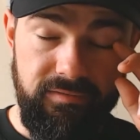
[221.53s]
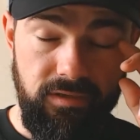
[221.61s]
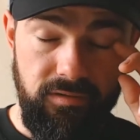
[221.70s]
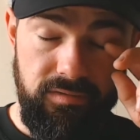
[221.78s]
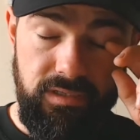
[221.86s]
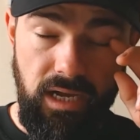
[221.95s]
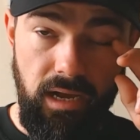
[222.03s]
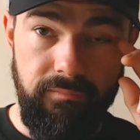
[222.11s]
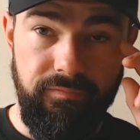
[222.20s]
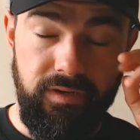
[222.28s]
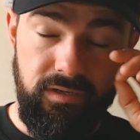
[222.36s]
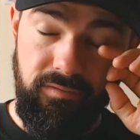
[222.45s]
So I was
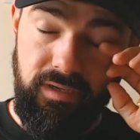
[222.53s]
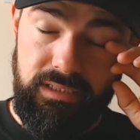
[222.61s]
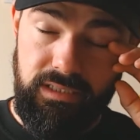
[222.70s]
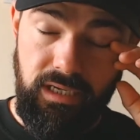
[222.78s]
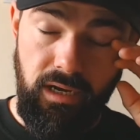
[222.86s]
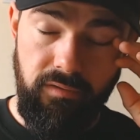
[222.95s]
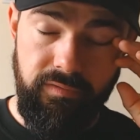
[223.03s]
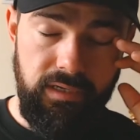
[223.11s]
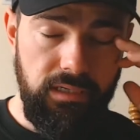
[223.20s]
confident it wasn't COVID.